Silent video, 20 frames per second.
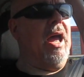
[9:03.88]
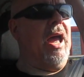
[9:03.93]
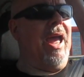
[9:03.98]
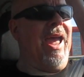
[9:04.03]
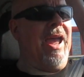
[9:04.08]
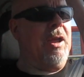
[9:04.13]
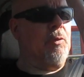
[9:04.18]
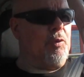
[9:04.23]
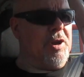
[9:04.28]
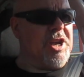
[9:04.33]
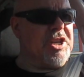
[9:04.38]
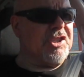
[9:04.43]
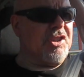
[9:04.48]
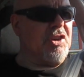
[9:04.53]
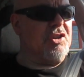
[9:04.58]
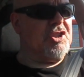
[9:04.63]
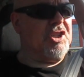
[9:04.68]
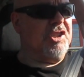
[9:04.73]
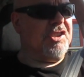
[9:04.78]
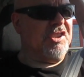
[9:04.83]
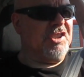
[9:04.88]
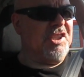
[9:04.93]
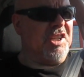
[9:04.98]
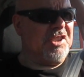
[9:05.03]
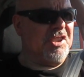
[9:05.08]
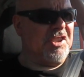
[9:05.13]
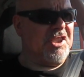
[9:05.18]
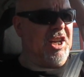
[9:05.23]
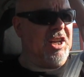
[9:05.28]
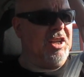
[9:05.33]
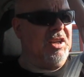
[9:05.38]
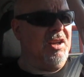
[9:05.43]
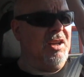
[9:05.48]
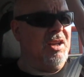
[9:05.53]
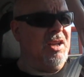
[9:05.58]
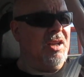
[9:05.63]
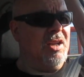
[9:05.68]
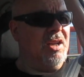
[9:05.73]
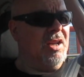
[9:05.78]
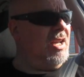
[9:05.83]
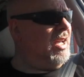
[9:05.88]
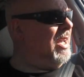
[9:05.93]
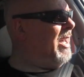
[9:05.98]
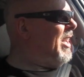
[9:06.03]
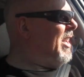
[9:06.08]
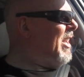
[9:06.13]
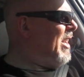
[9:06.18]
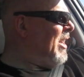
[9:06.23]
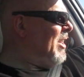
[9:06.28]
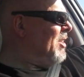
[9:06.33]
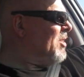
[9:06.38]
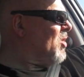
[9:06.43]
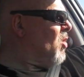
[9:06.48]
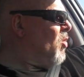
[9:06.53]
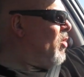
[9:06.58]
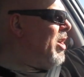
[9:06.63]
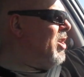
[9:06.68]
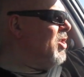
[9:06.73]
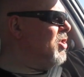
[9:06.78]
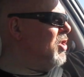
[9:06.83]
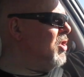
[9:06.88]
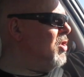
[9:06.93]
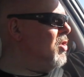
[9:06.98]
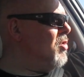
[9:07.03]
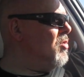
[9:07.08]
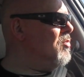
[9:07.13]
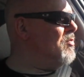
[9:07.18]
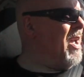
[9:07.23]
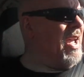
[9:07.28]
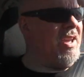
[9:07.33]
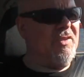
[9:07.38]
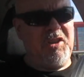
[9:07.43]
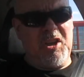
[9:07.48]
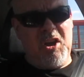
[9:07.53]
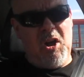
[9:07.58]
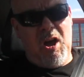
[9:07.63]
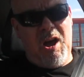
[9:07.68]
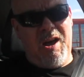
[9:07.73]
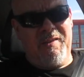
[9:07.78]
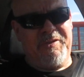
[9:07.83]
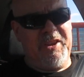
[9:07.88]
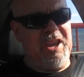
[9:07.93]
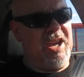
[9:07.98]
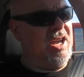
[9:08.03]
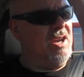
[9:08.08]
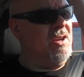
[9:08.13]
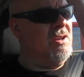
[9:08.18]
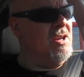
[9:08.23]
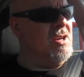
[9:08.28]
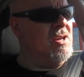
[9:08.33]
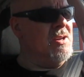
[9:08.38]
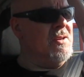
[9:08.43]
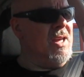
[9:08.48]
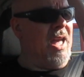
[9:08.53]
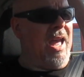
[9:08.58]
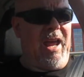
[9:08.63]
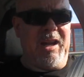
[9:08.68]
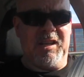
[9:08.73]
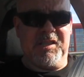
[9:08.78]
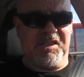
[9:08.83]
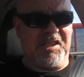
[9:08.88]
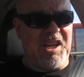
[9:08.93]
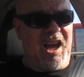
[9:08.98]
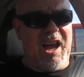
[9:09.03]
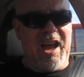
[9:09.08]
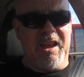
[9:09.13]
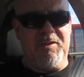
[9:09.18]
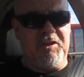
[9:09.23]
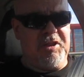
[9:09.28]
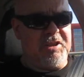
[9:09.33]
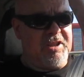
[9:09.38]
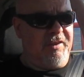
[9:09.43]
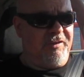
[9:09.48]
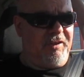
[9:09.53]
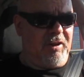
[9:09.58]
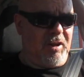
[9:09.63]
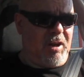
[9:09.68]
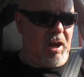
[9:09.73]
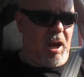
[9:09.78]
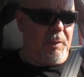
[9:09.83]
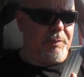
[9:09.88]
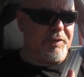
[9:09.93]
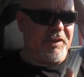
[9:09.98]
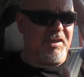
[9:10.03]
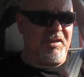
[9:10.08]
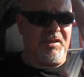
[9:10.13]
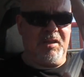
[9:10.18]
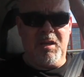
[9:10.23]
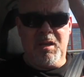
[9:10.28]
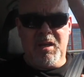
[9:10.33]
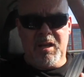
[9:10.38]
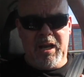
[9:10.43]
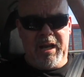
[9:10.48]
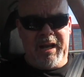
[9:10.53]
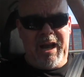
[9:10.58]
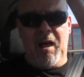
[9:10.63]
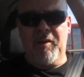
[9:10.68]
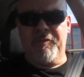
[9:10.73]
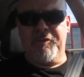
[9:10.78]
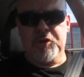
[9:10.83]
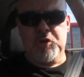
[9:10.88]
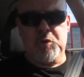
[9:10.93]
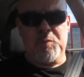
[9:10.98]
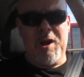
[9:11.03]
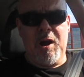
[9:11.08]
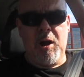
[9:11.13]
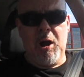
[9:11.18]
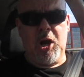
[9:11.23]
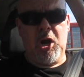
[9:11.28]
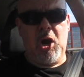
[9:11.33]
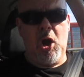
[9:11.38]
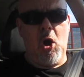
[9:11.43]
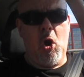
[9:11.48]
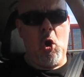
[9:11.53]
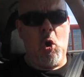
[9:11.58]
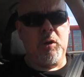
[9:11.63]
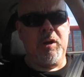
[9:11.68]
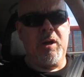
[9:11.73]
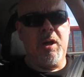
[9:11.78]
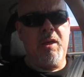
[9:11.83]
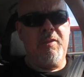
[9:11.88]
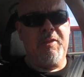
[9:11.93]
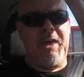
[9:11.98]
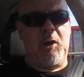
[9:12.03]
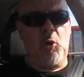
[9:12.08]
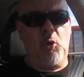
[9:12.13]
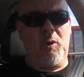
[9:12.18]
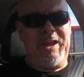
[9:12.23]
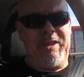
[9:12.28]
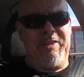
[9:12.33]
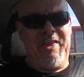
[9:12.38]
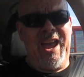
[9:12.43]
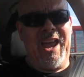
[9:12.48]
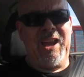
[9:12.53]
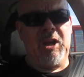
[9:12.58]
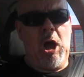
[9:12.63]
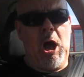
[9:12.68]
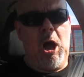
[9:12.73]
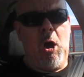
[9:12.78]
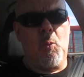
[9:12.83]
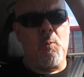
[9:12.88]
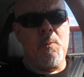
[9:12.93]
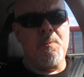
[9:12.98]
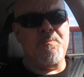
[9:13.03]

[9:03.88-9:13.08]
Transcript: A research assistant is going to make the coffee and assign the different cups an alphanumeric code that only they know